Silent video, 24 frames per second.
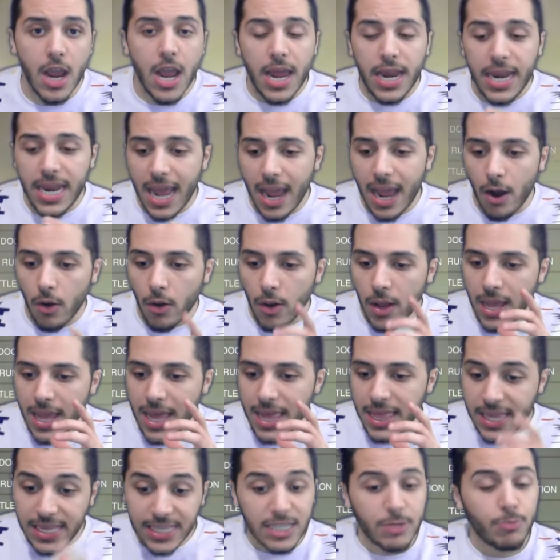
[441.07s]
Now
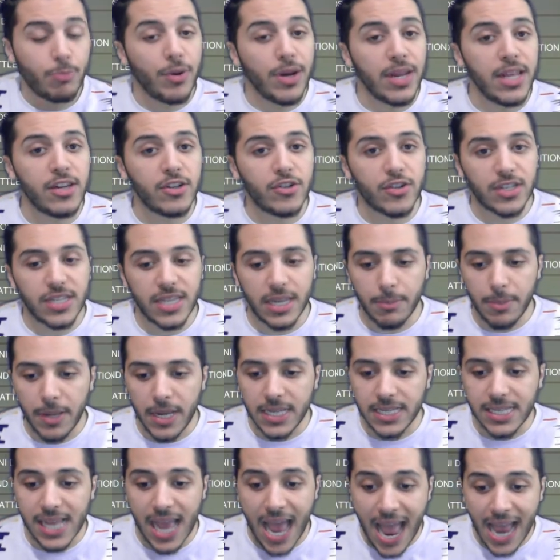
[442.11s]
this is pretty interesting
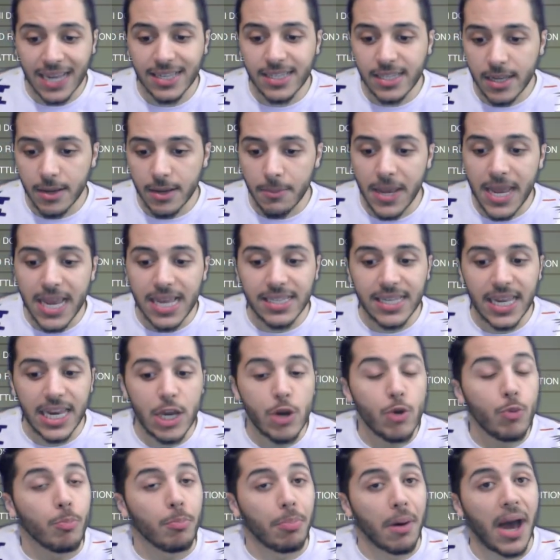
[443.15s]
because Axiom is a
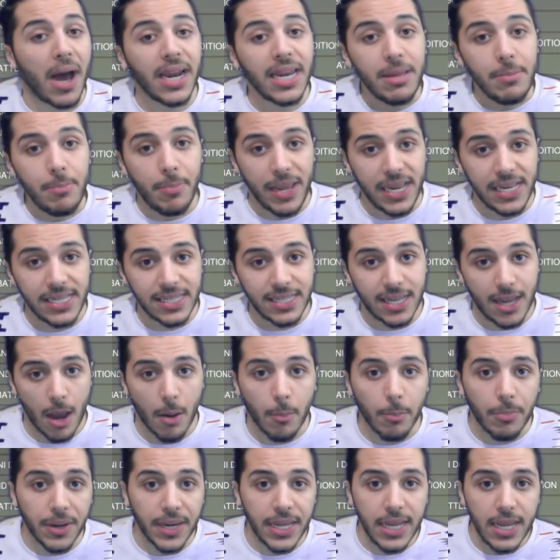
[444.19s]
Numbani based
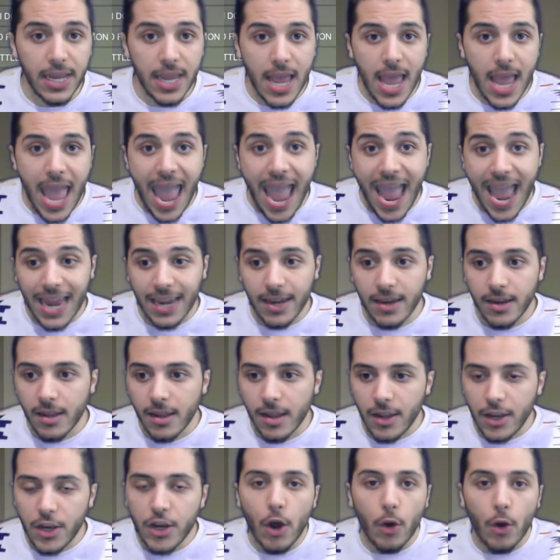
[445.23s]
company, and
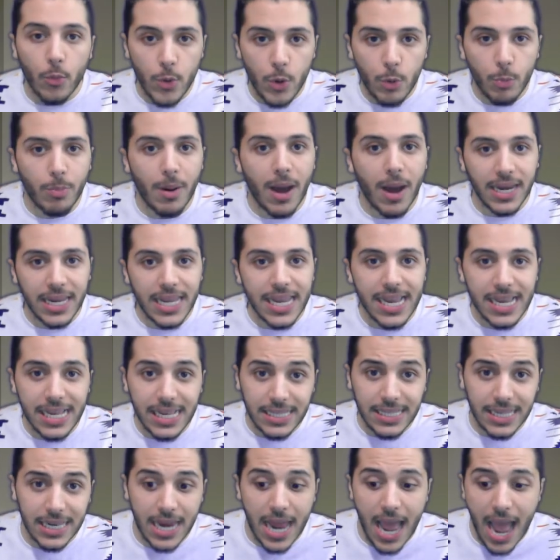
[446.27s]
you know, Numbani
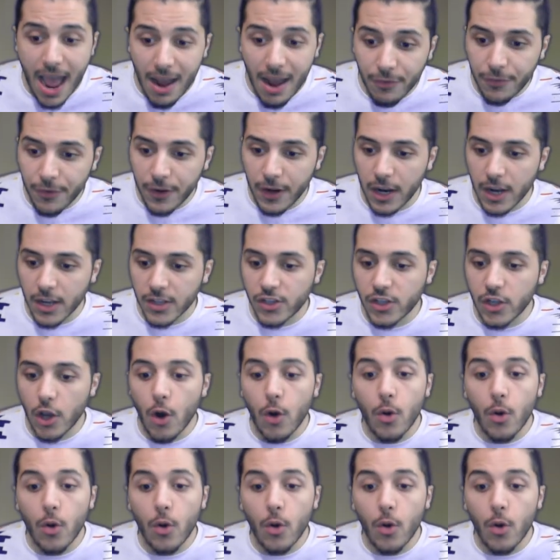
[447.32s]
is in Africa, so